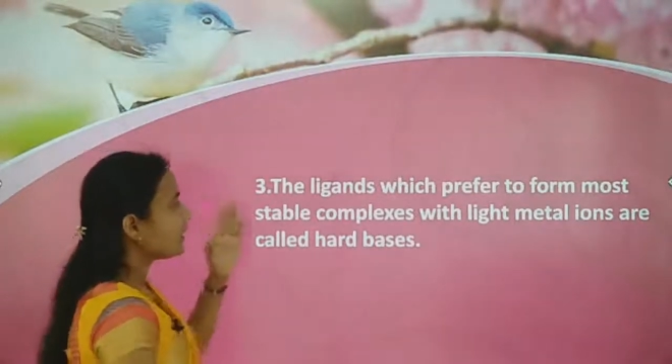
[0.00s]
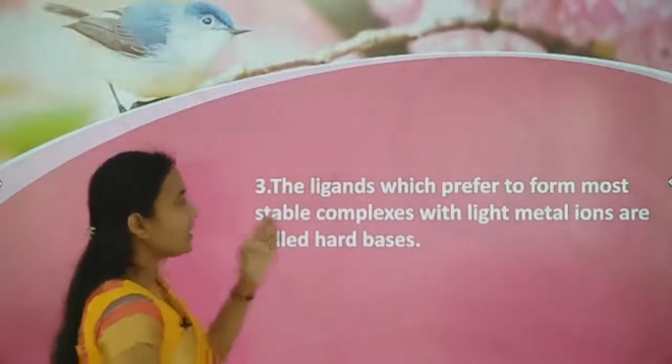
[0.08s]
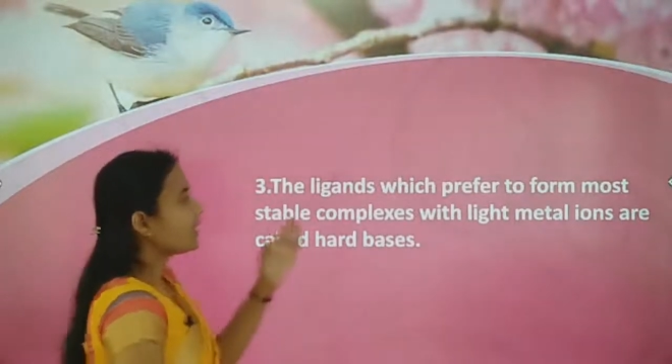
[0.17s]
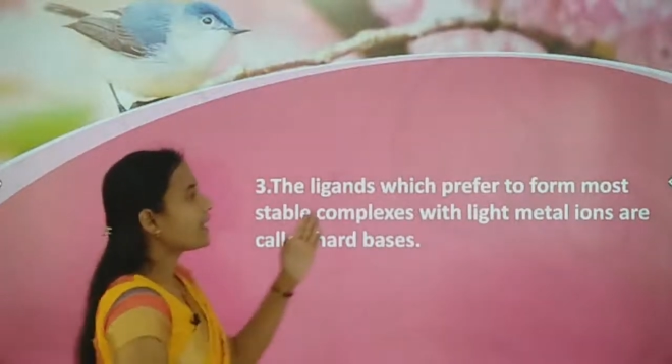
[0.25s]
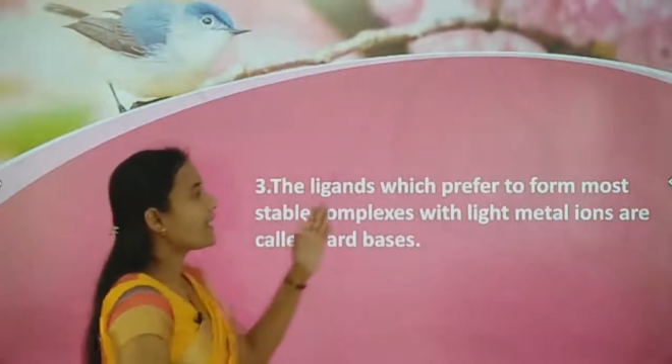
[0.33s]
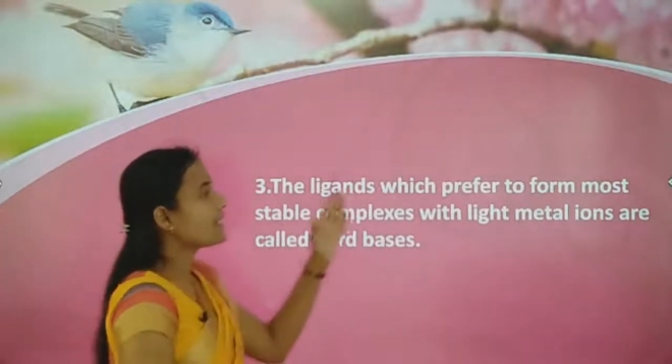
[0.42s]

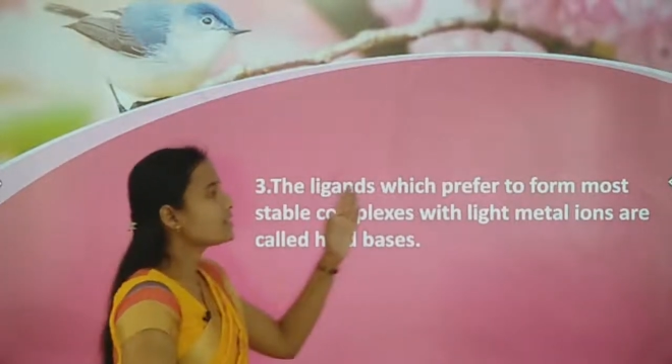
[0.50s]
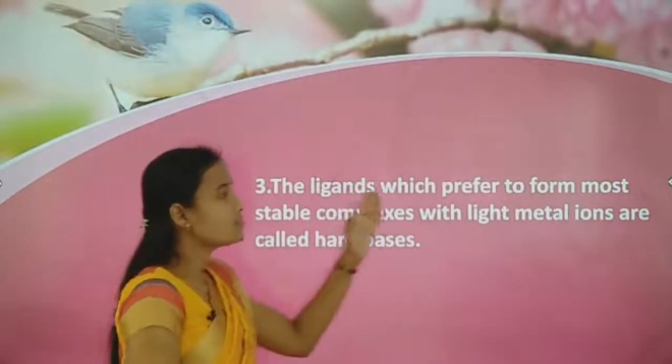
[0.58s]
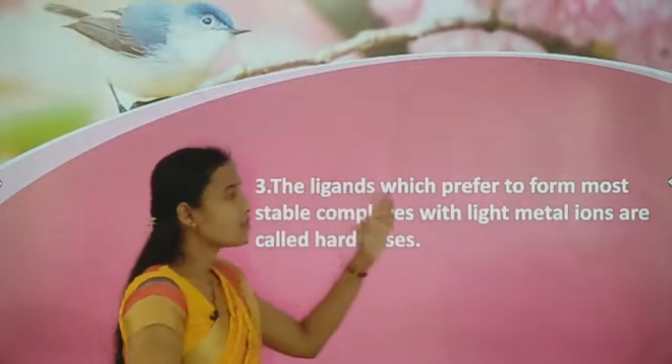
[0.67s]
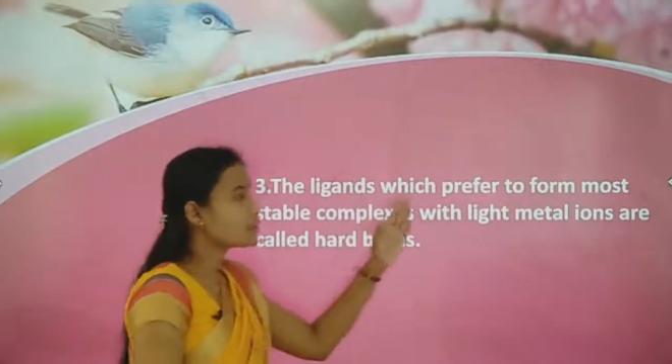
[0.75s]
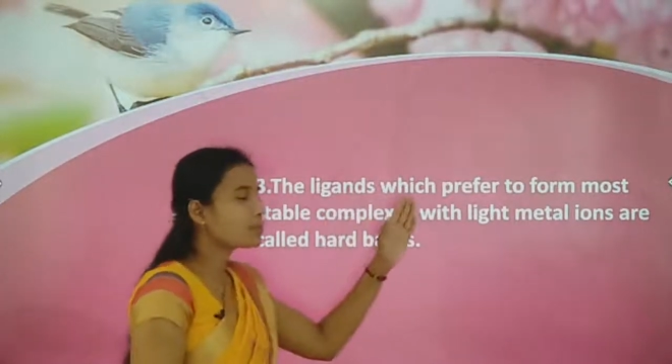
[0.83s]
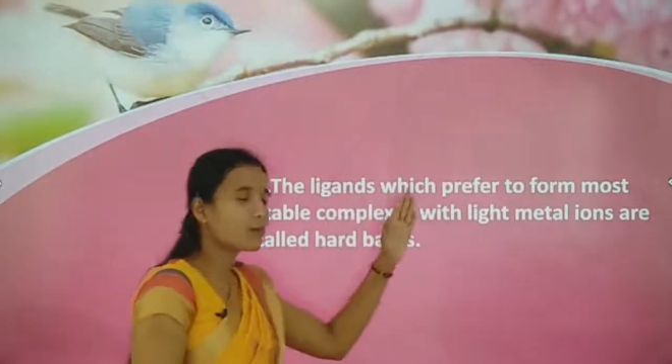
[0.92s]
ligands
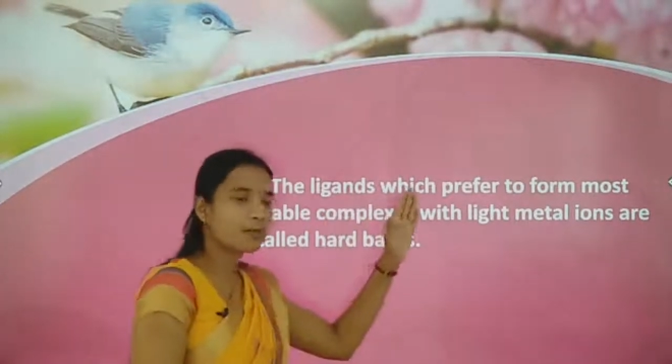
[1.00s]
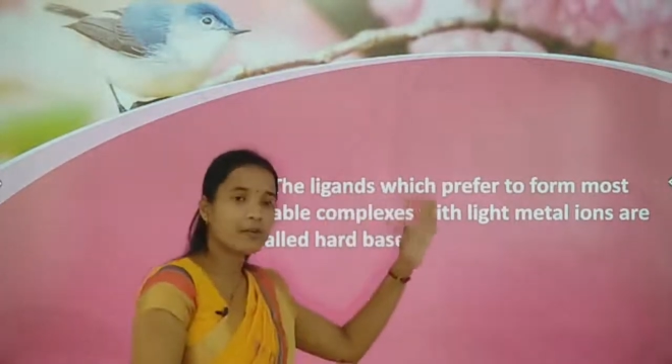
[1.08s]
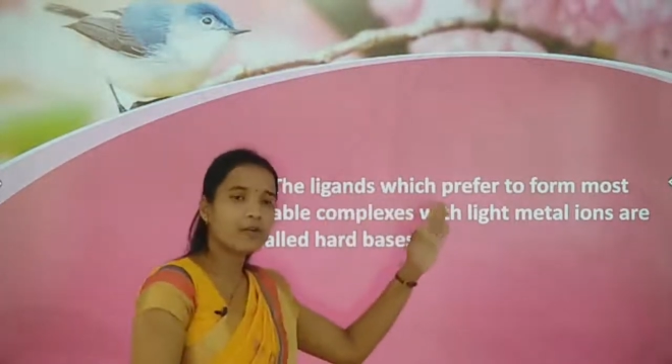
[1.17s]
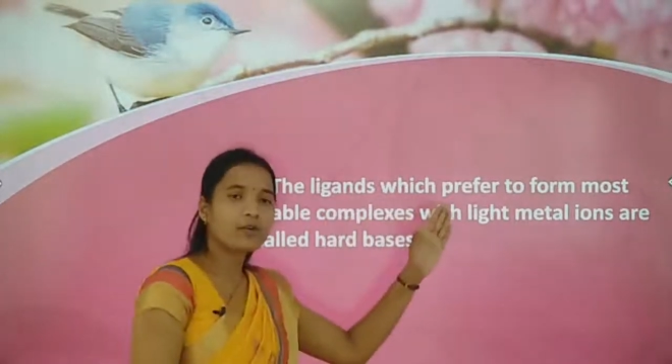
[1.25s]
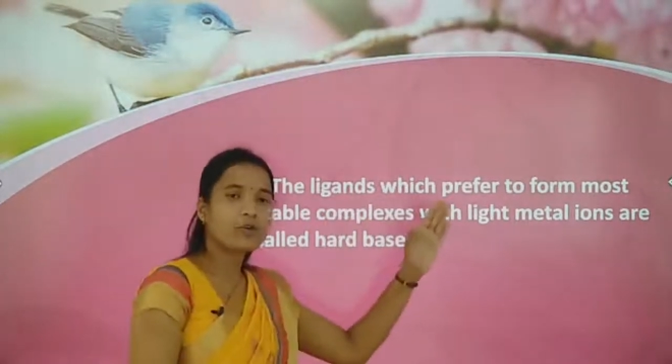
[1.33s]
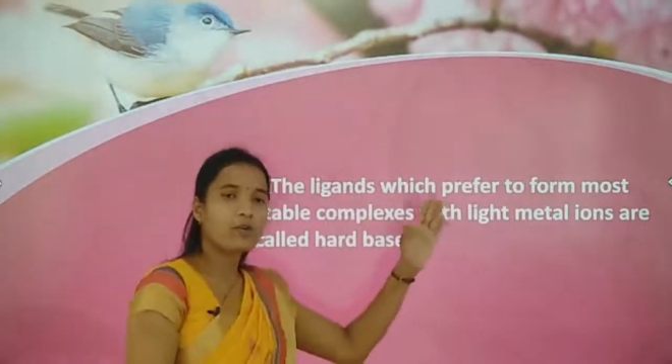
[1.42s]
which
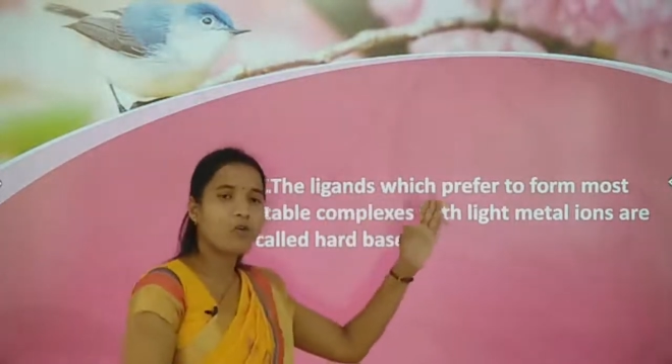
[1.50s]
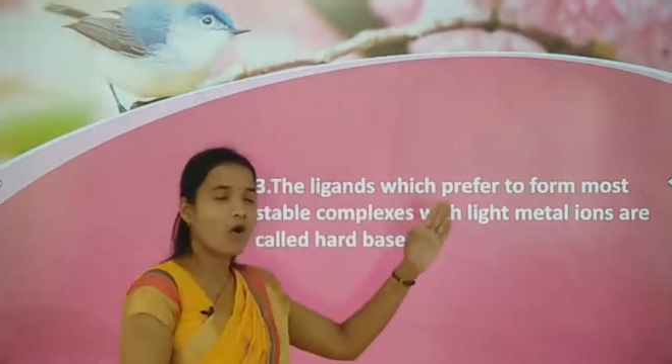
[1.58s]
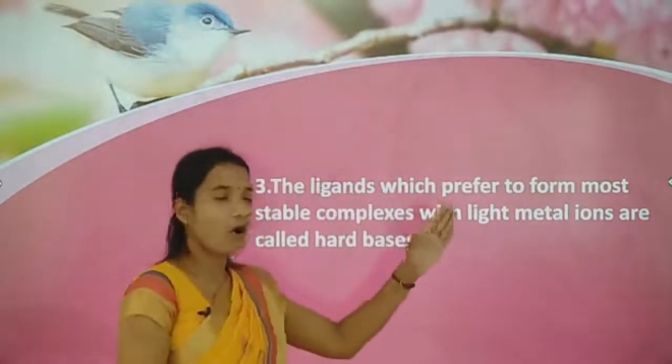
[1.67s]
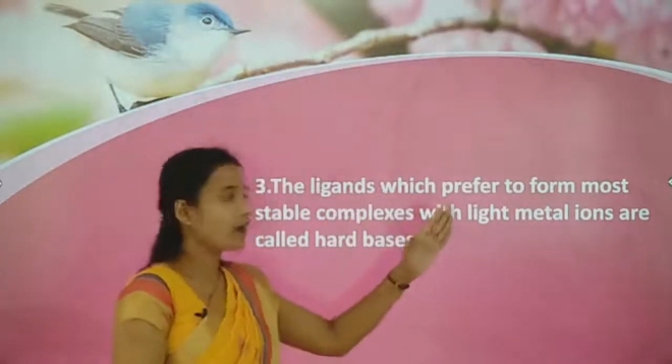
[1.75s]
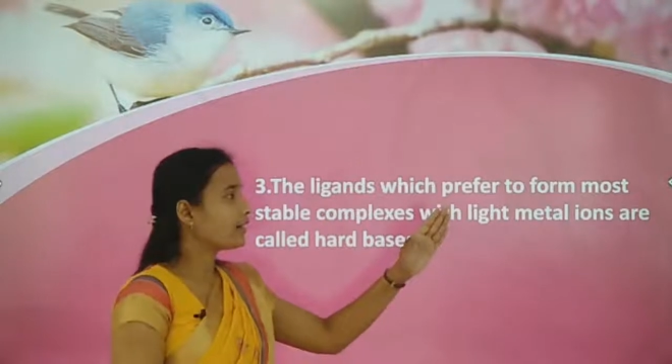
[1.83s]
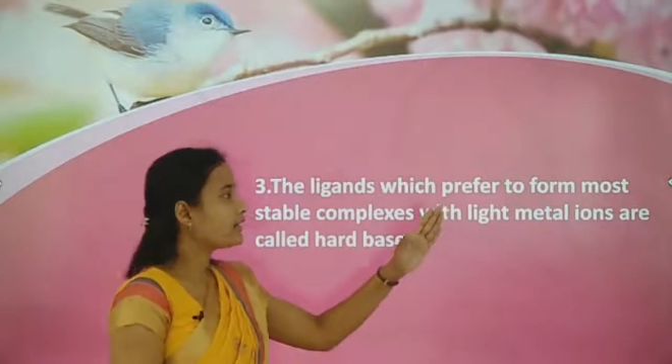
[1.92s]
prepare to
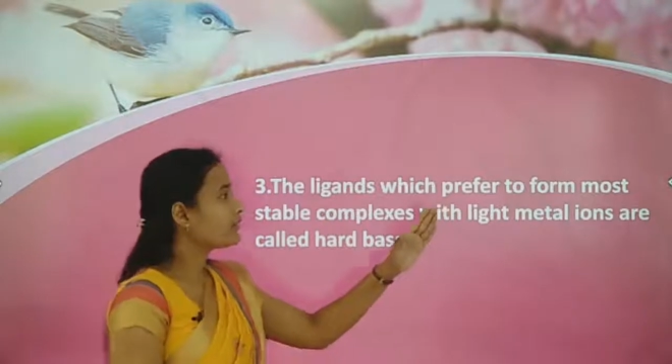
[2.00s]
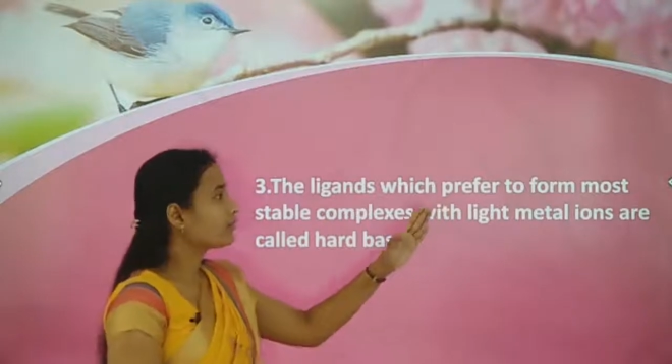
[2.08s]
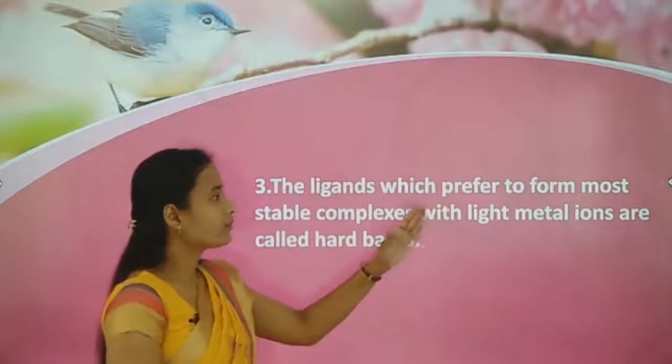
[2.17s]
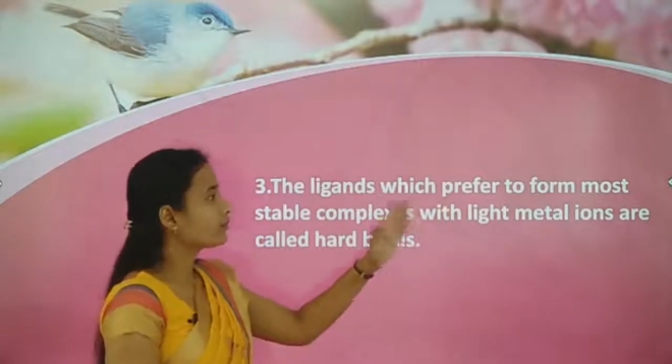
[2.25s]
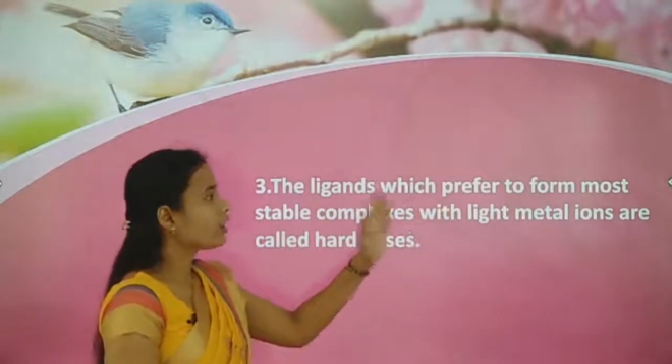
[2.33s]
bond